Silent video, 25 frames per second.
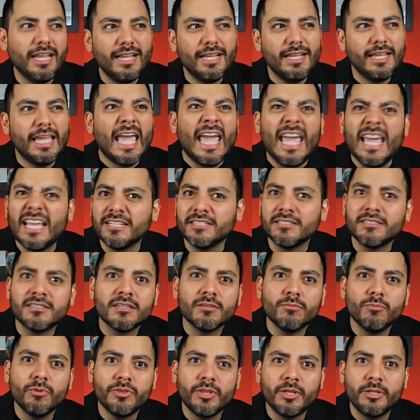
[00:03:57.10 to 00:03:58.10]

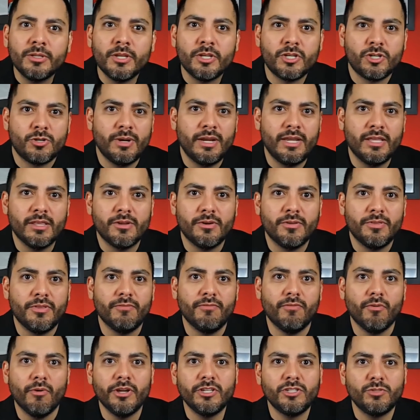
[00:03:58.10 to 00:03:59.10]
hint within the trailer. The
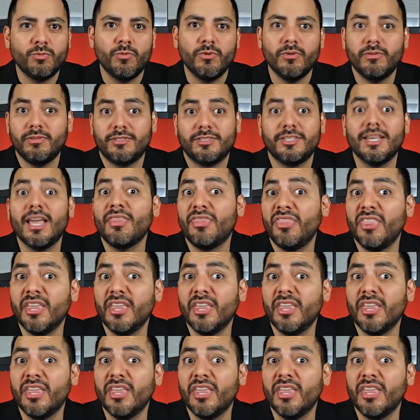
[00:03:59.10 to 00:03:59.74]
voice said